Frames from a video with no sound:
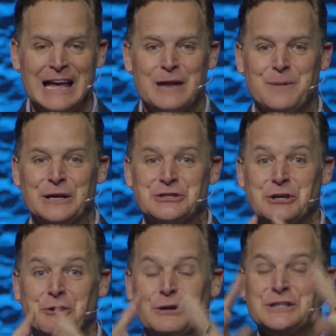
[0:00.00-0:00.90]
It begins to
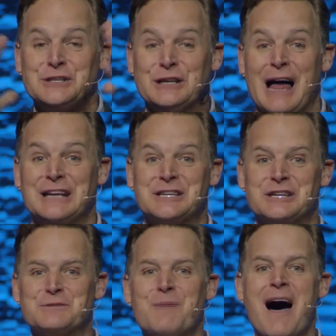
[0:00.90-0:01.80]
crystallize in
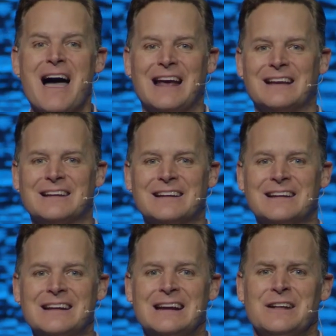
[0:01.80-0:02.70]
his mind.
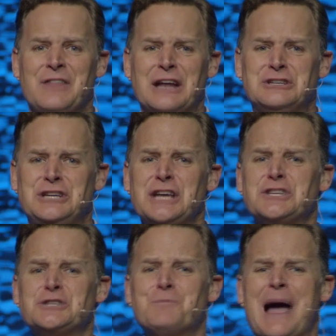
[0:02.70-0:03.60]
That
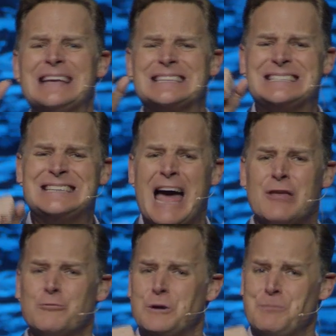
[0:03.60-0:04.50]
Jesus, by his
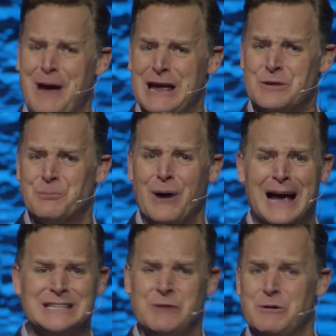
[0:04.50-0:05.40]
death, would pay the
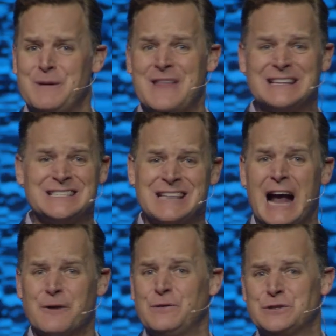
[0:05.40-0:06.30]
price. He would be that
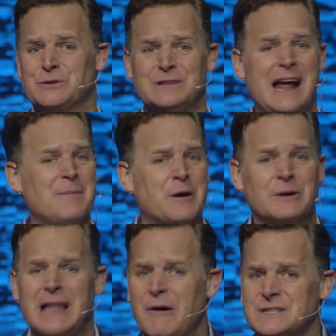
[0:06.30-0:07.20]
sacrificial lamb that would
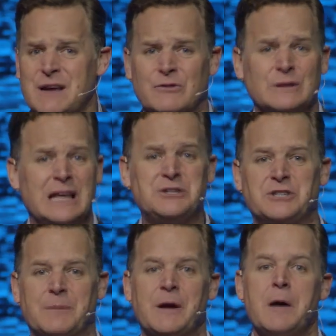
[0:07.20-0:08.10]
allow us to have a
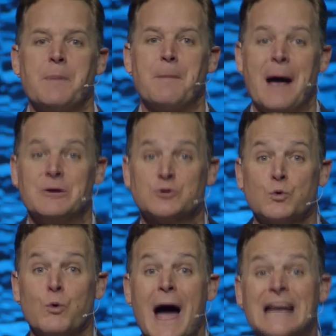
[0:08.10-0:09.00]
relationship. But by his
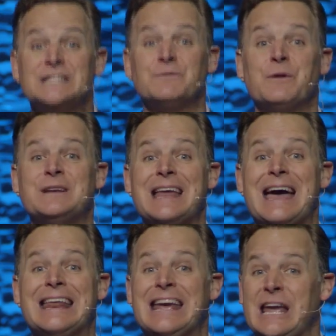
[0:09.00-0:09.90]
rising from the
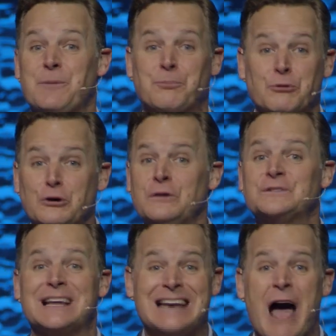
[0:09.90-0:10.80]
dead, he proves
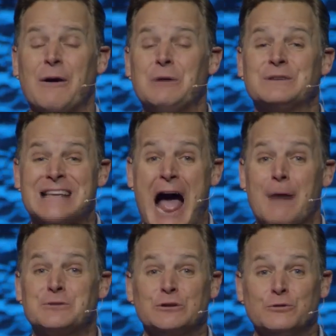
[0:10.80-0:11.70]
that now he was
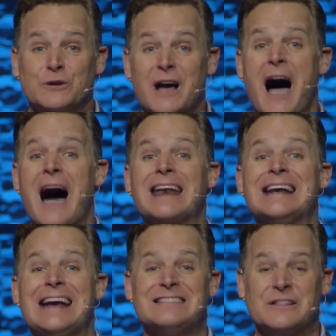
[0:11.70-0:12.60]
absolute God
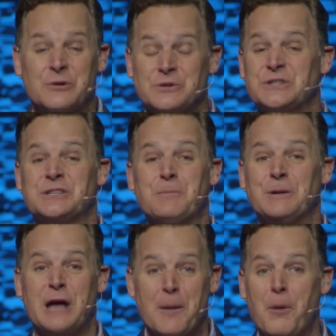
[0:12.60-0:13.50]
and that this was
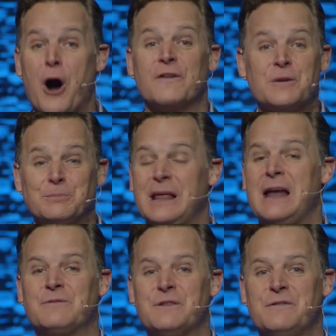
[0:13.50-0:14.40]
simply a part of the
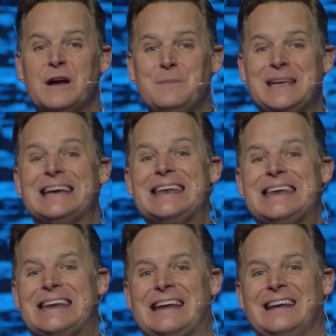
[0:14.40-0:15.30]
plan from the very
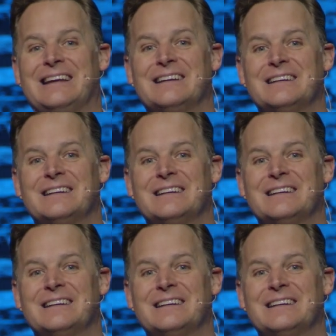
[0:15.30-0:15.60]
beginning.